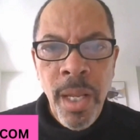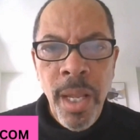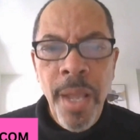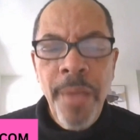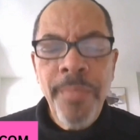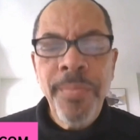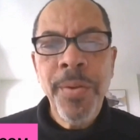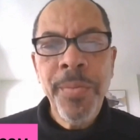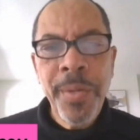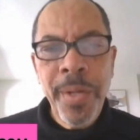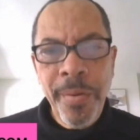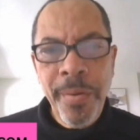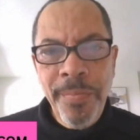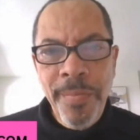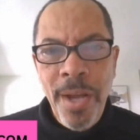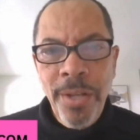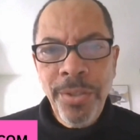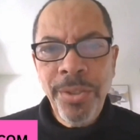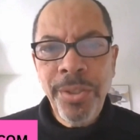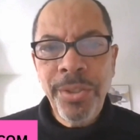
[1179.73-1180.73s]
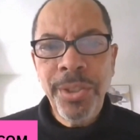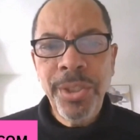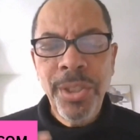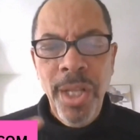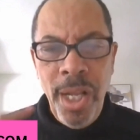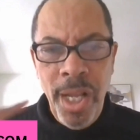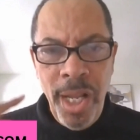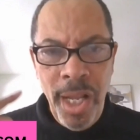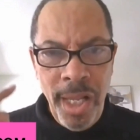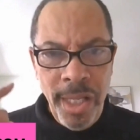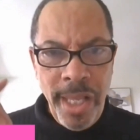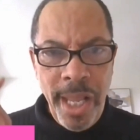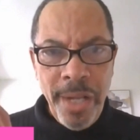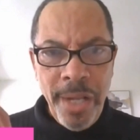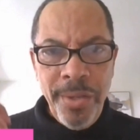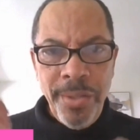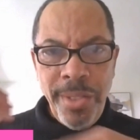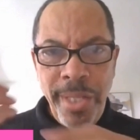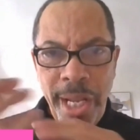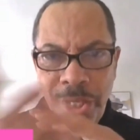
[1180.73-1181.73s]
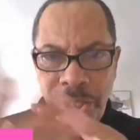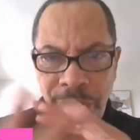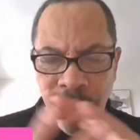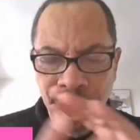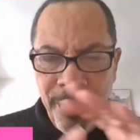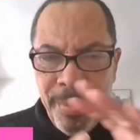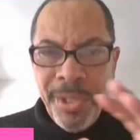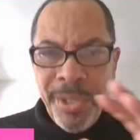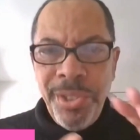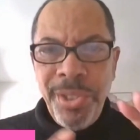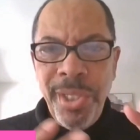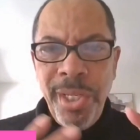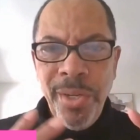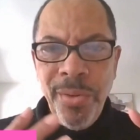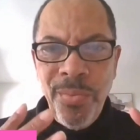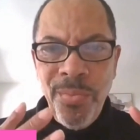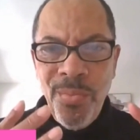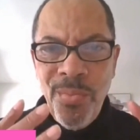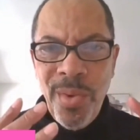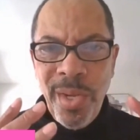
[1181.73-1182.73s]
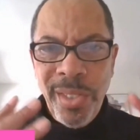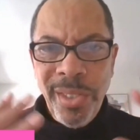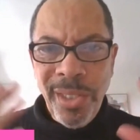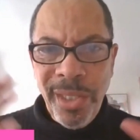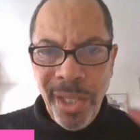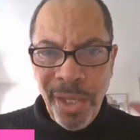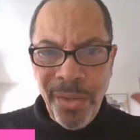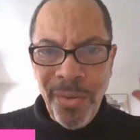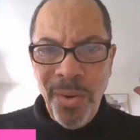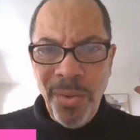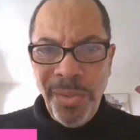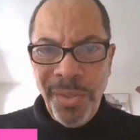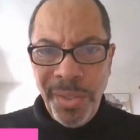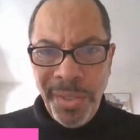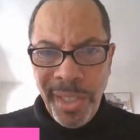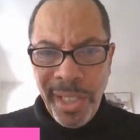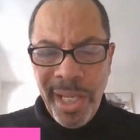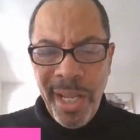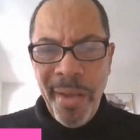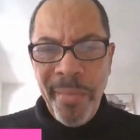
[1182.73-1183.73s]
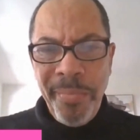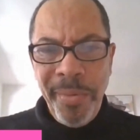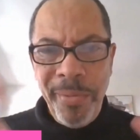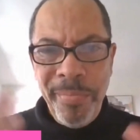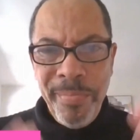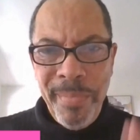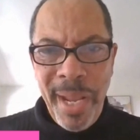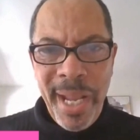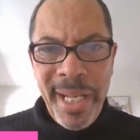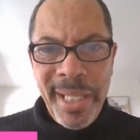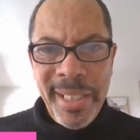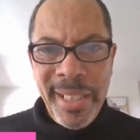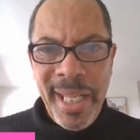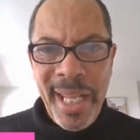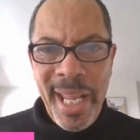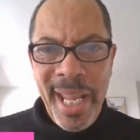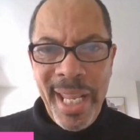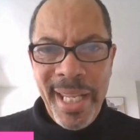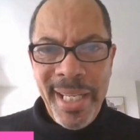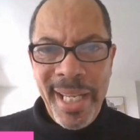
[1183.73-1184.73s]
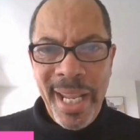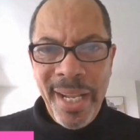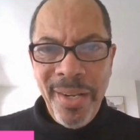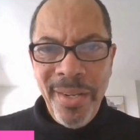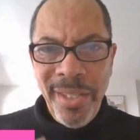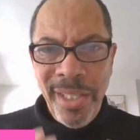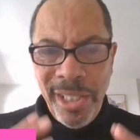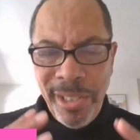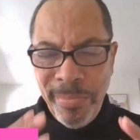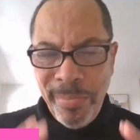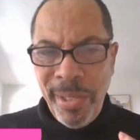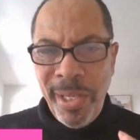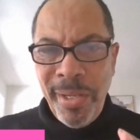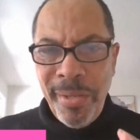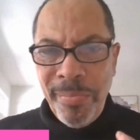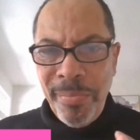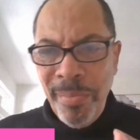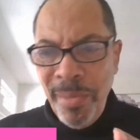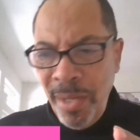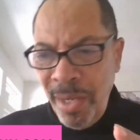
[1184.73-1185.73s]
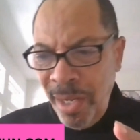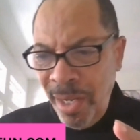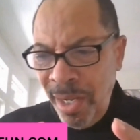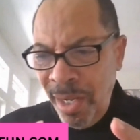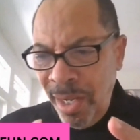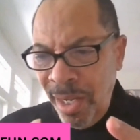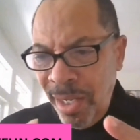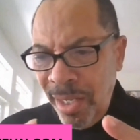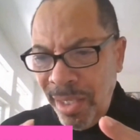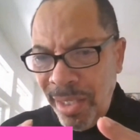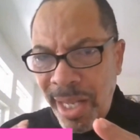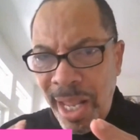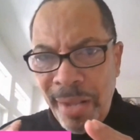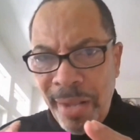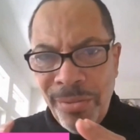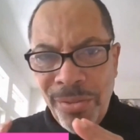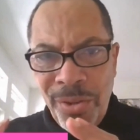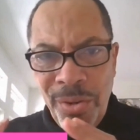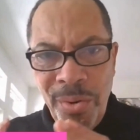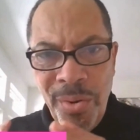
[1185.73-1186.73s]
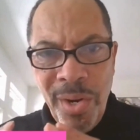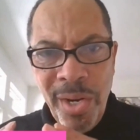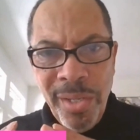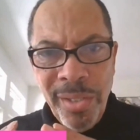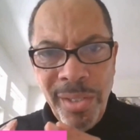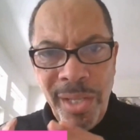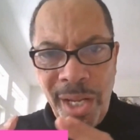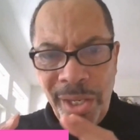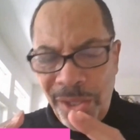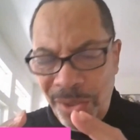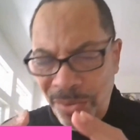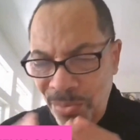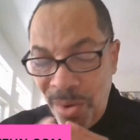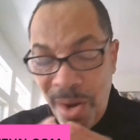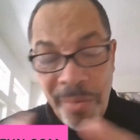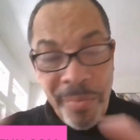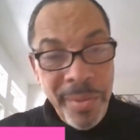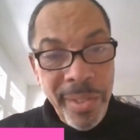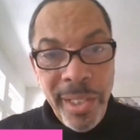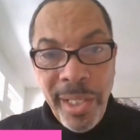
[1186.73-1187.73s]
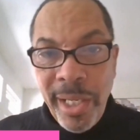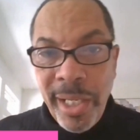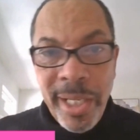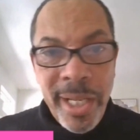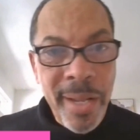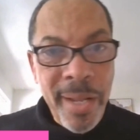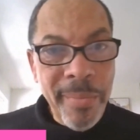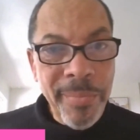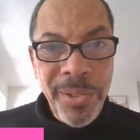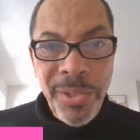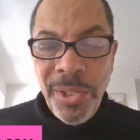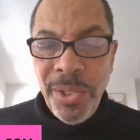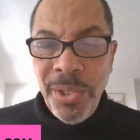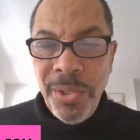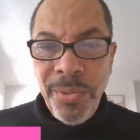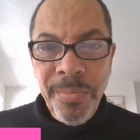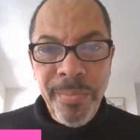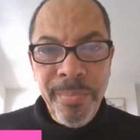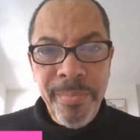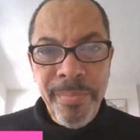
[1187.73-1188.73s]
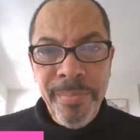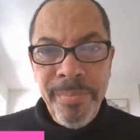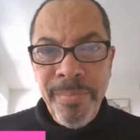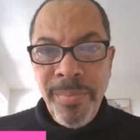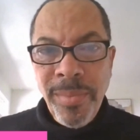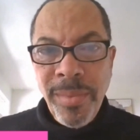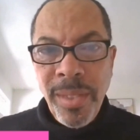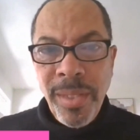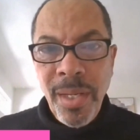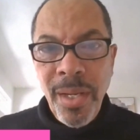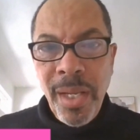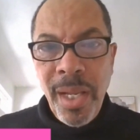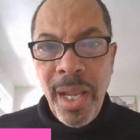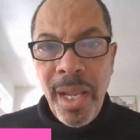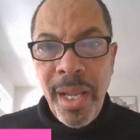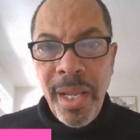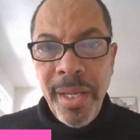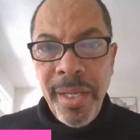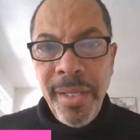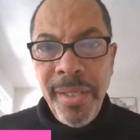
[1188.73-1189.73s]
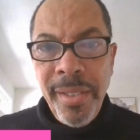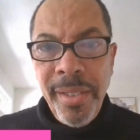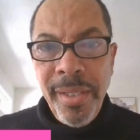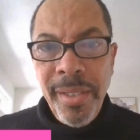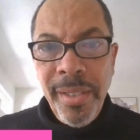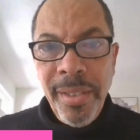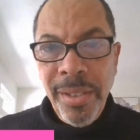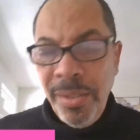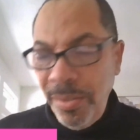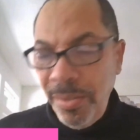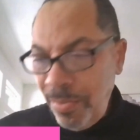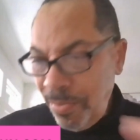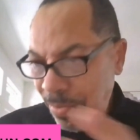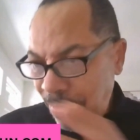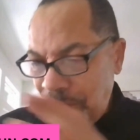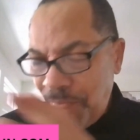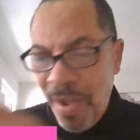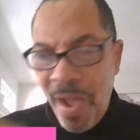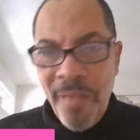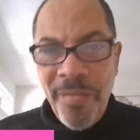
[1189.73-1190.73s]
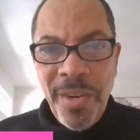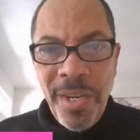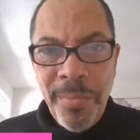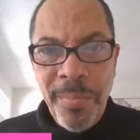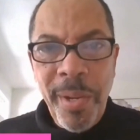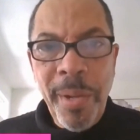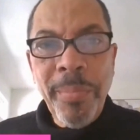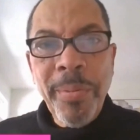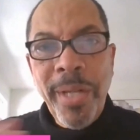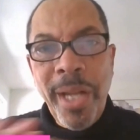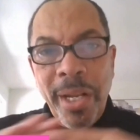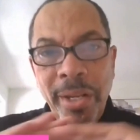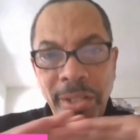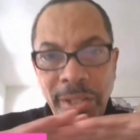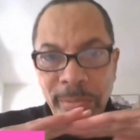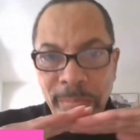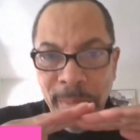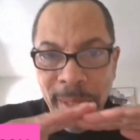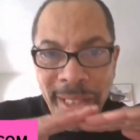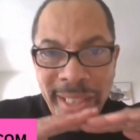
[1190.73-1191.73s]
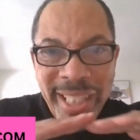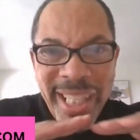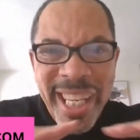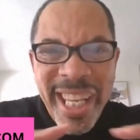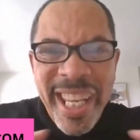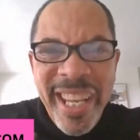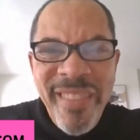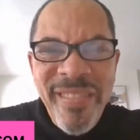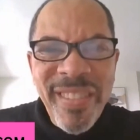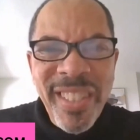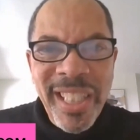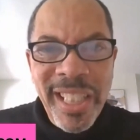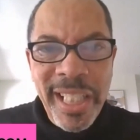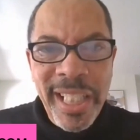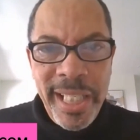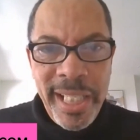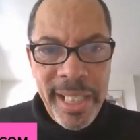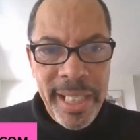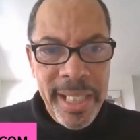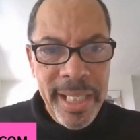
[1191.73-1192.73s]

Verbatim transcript: If you were a founder, they're going to take 2% of what the growth of the company makes and they're going to split it that 200 that whatever it comes to okay with 500 people and they're going to split it evenly